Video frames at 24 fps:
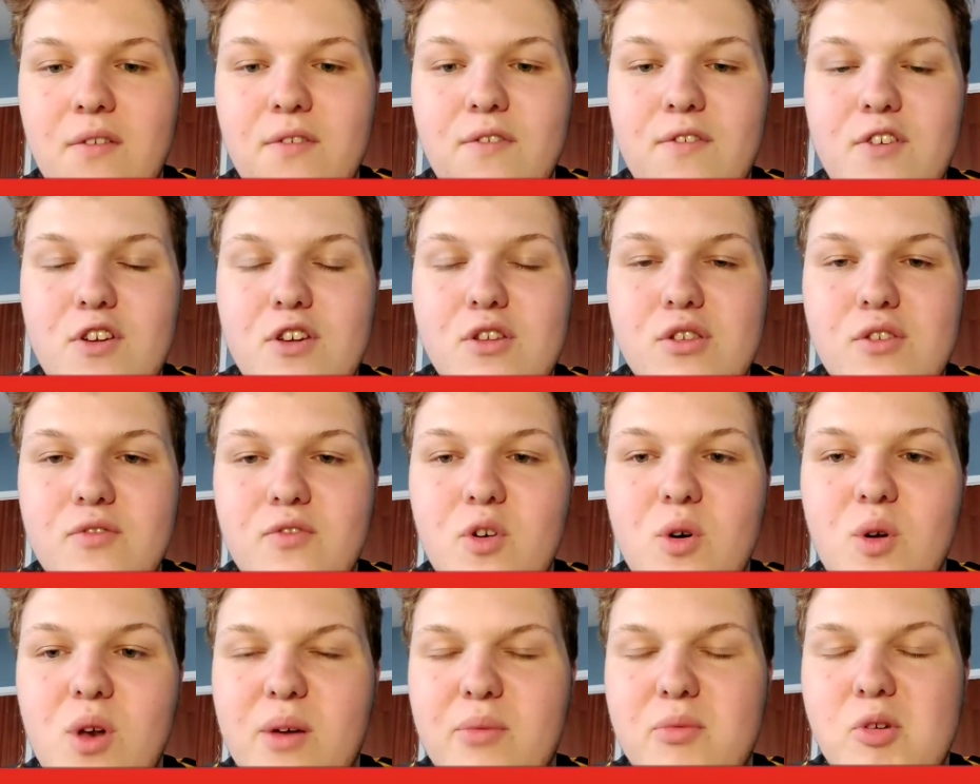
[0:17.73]
First
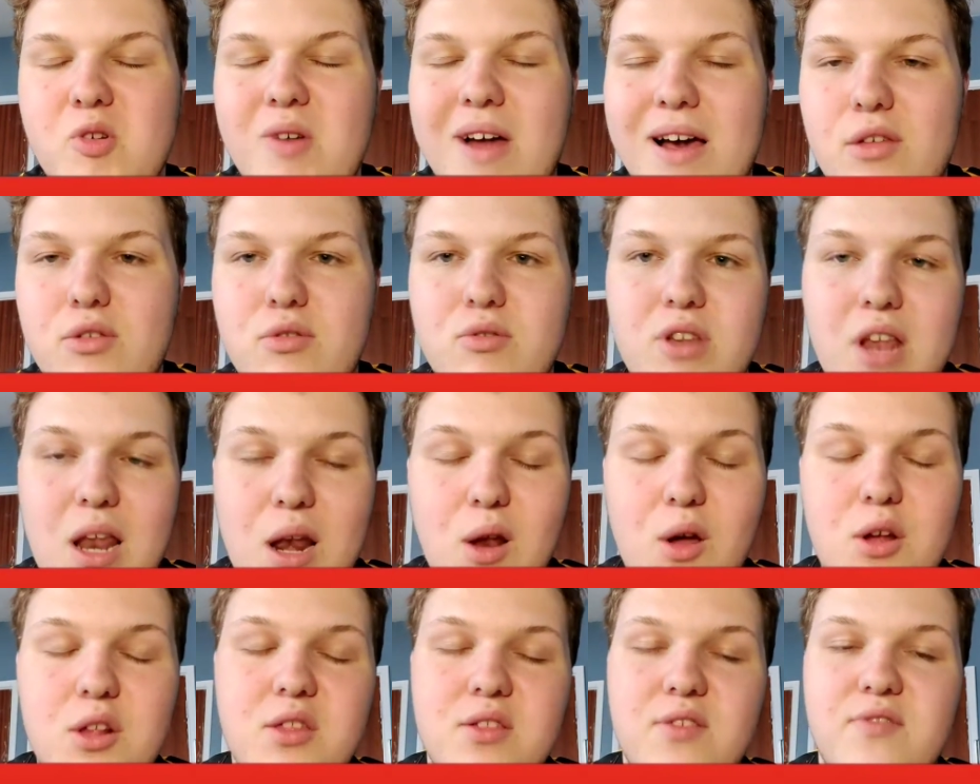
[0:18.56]
of all, I'm going to ask you to
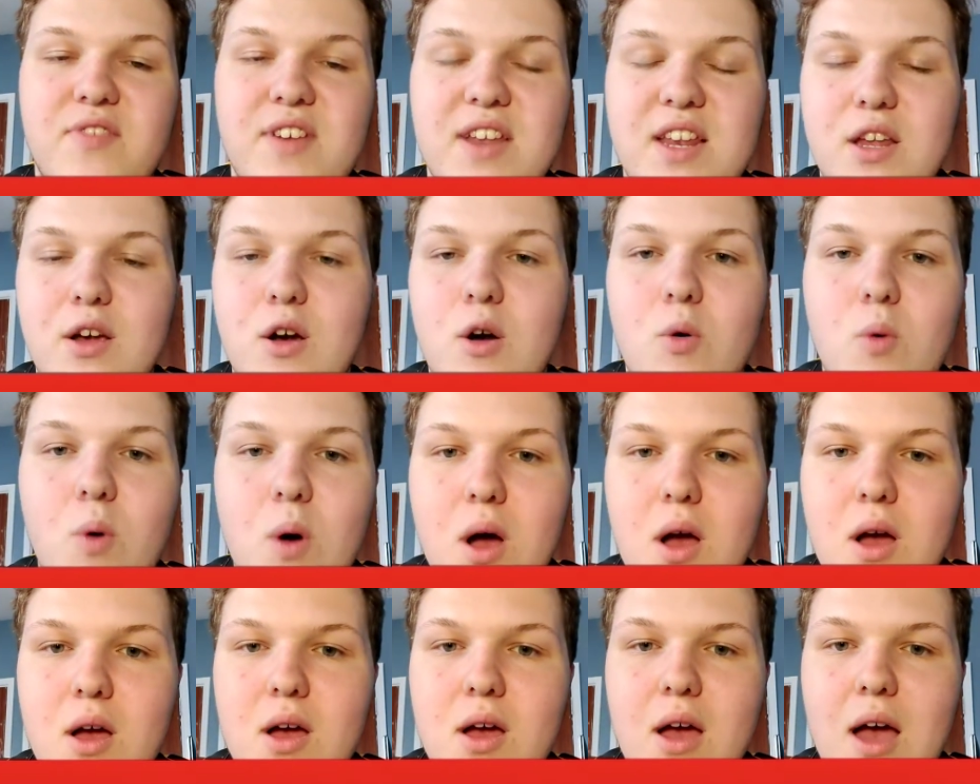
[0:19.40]
like the video,
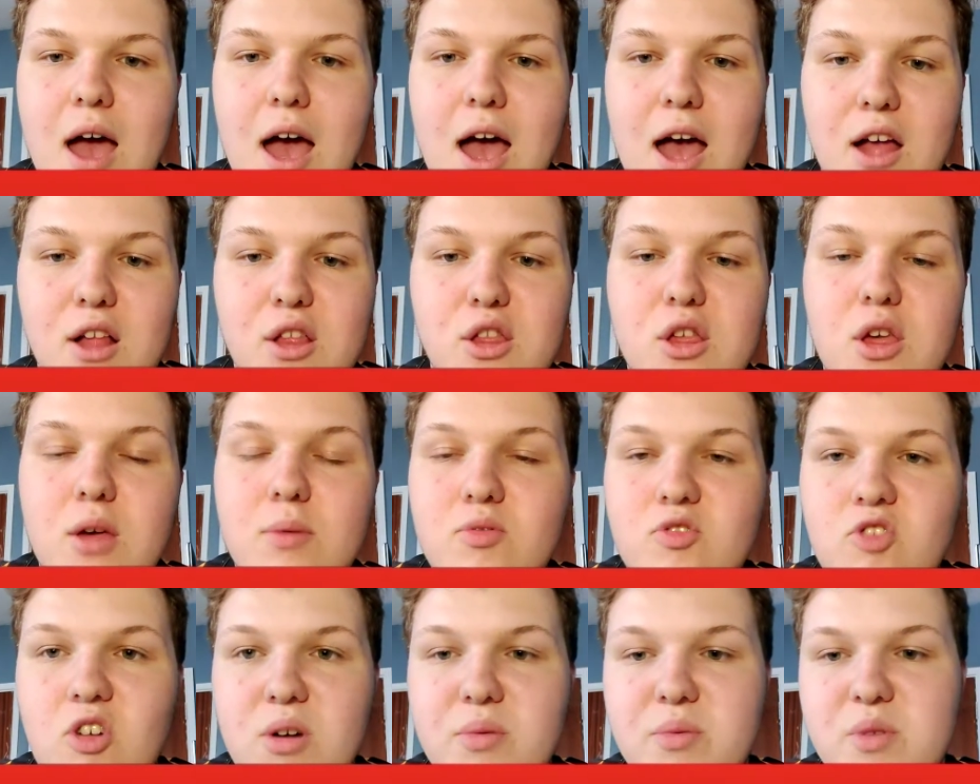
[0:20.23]

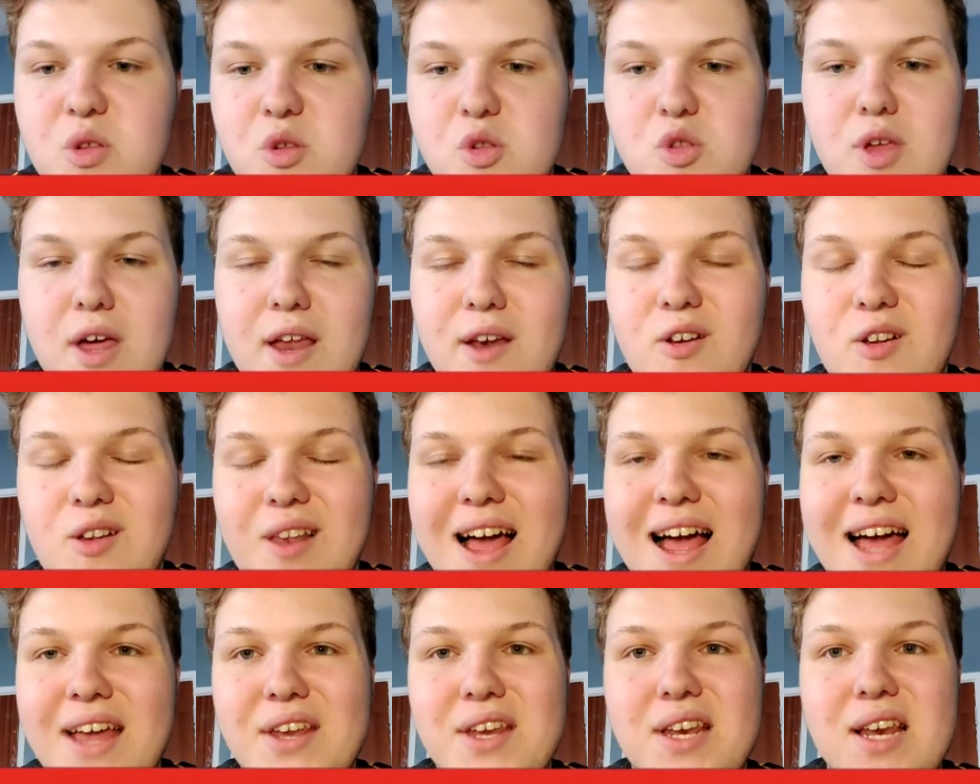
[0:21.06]
subscribe to the
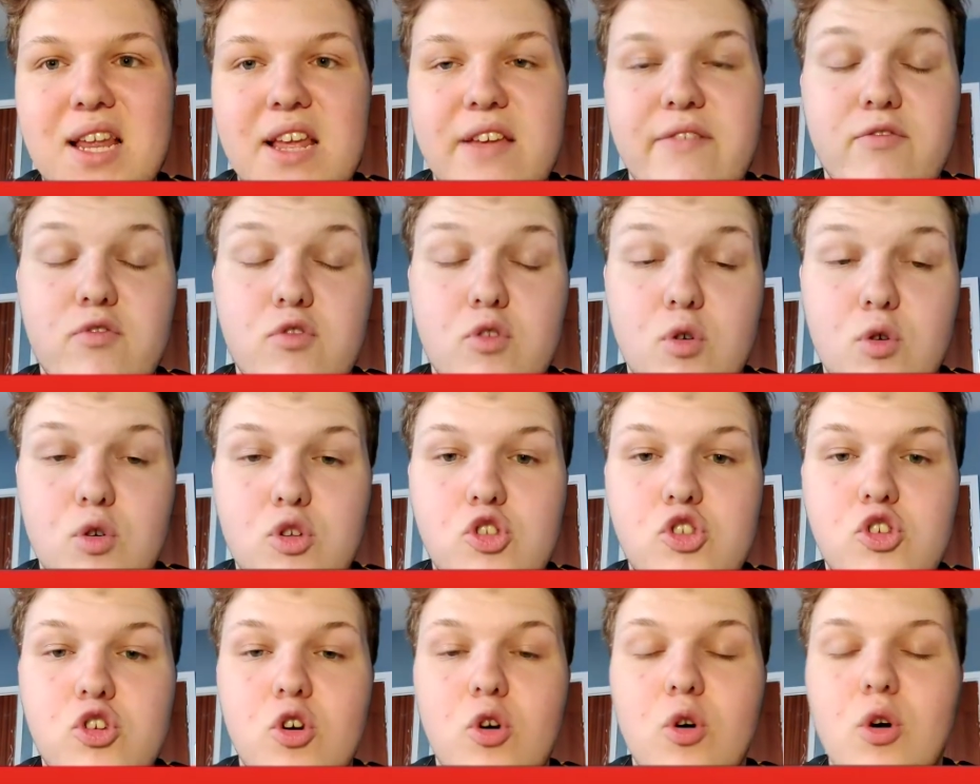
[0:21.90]
channel and leave your
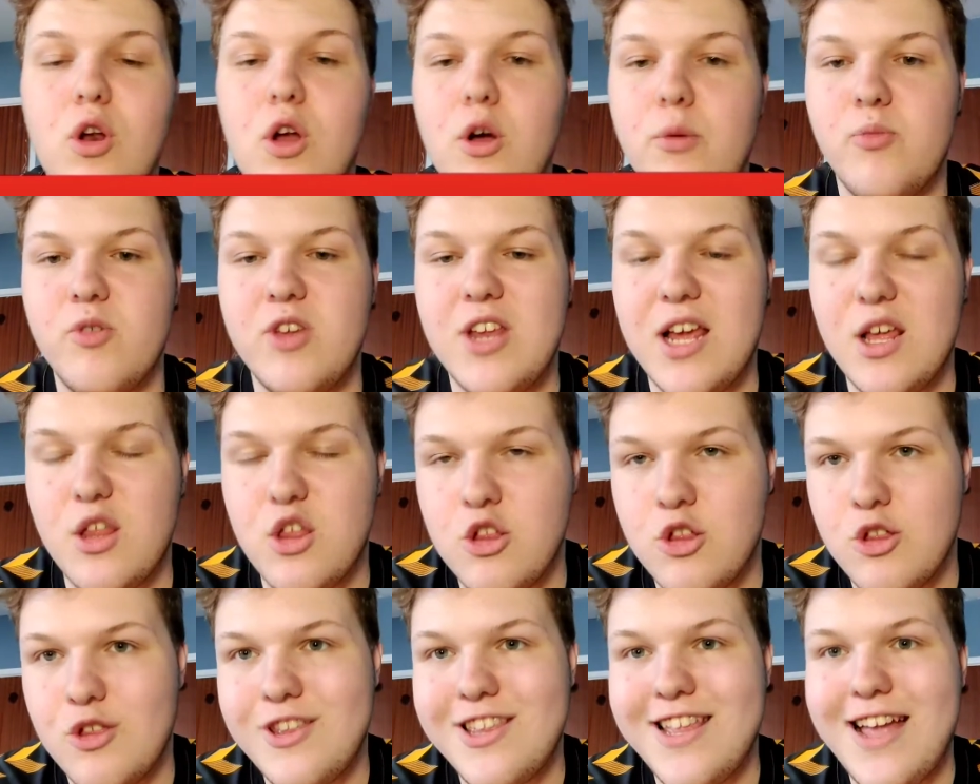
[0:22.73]
scoreline
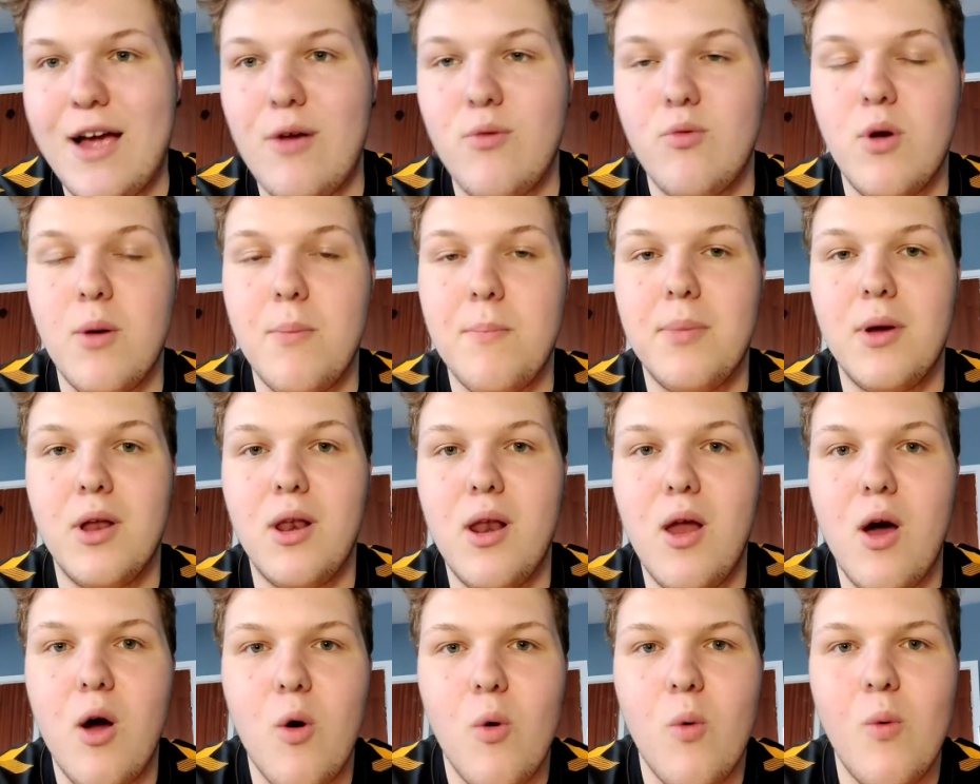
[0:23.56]
predictions down
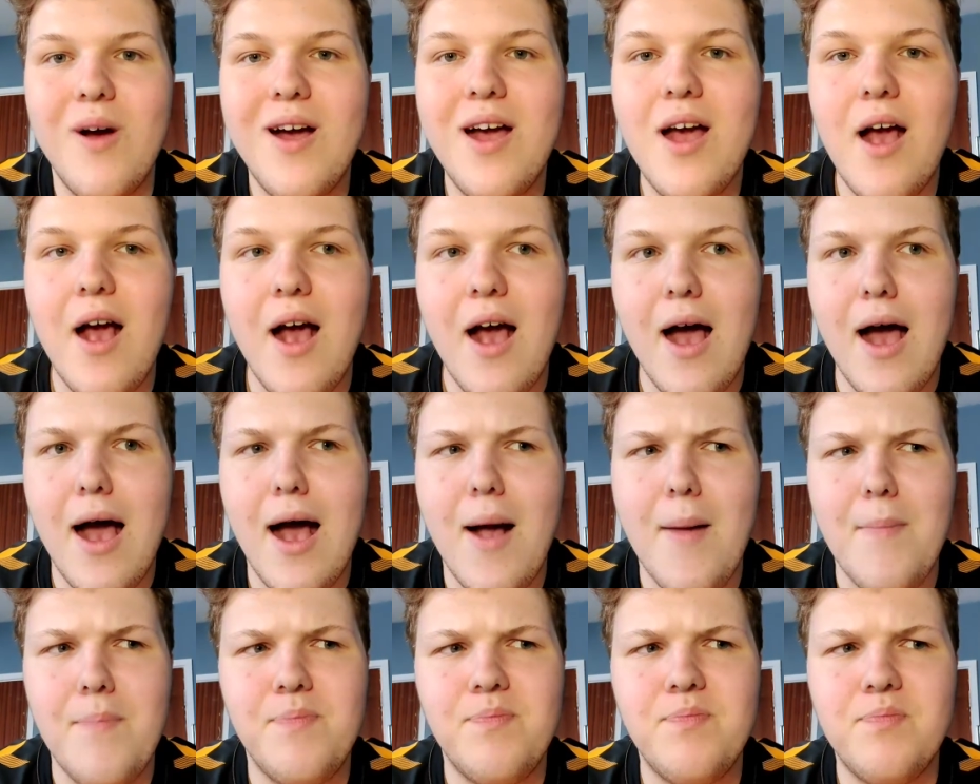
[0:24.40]
below.
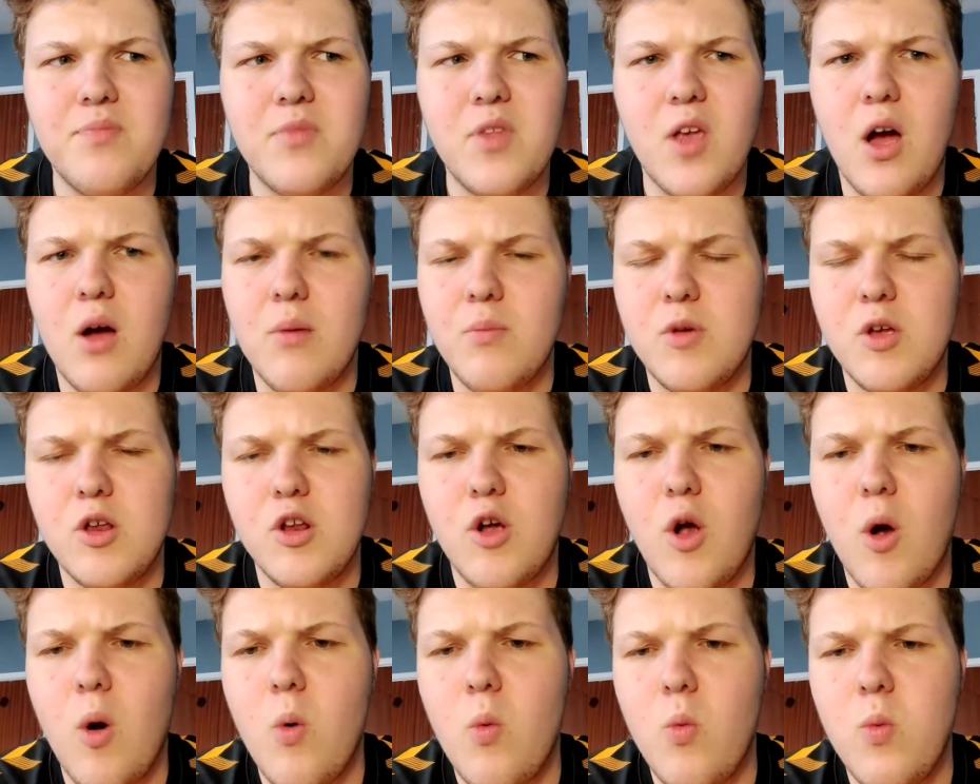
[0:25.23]
I'm going
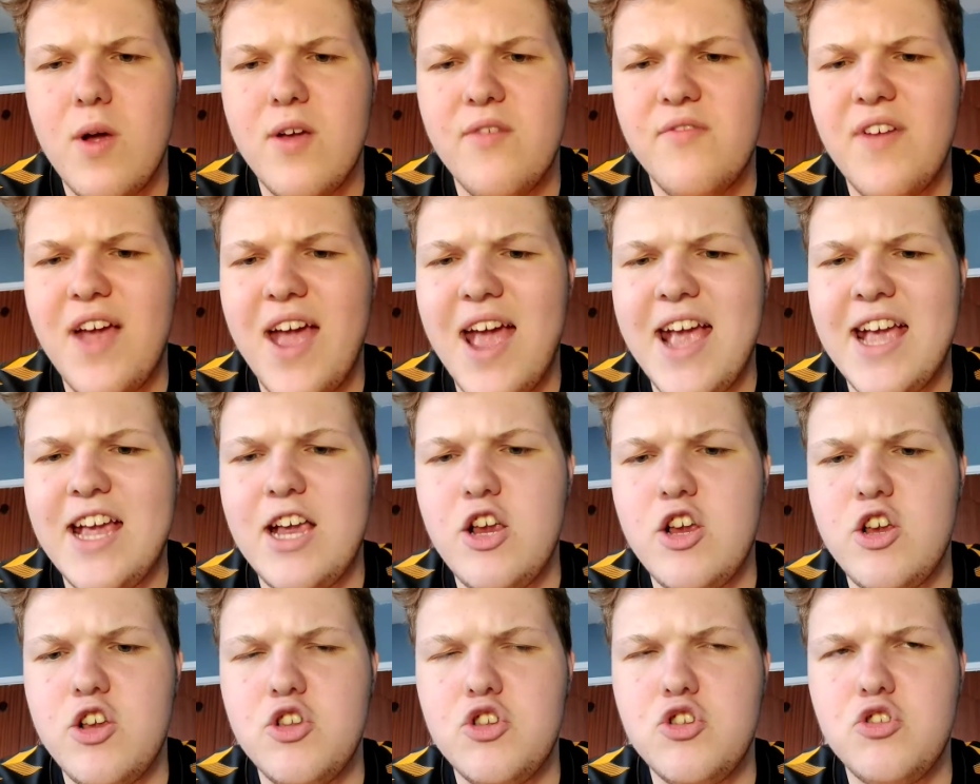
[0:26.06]
to go with
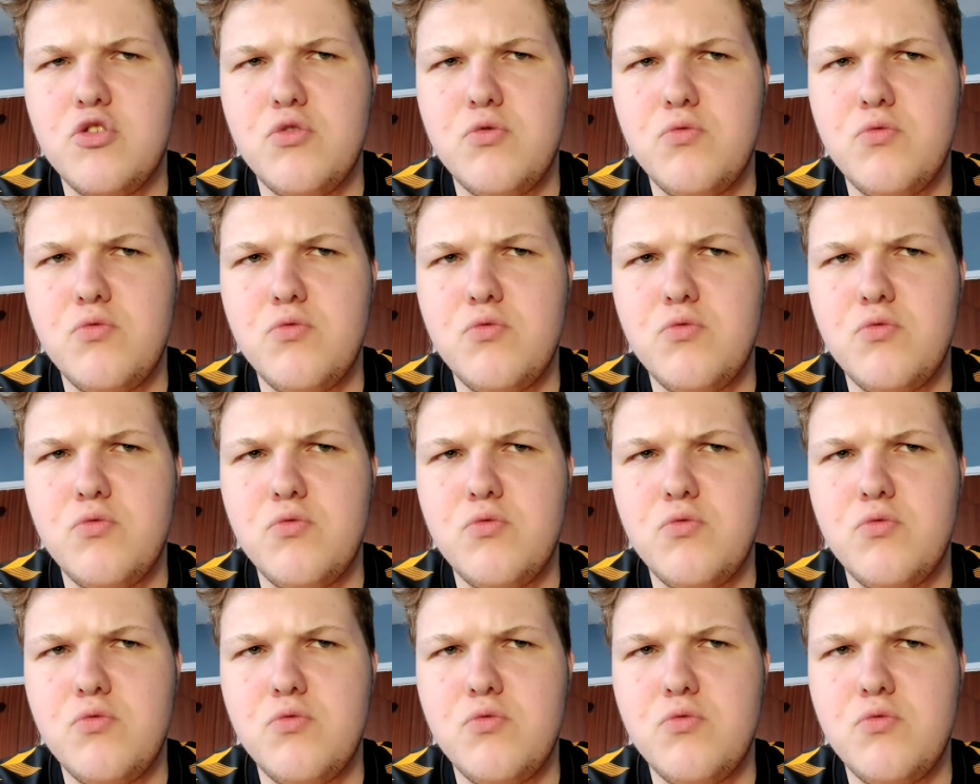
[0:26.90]
a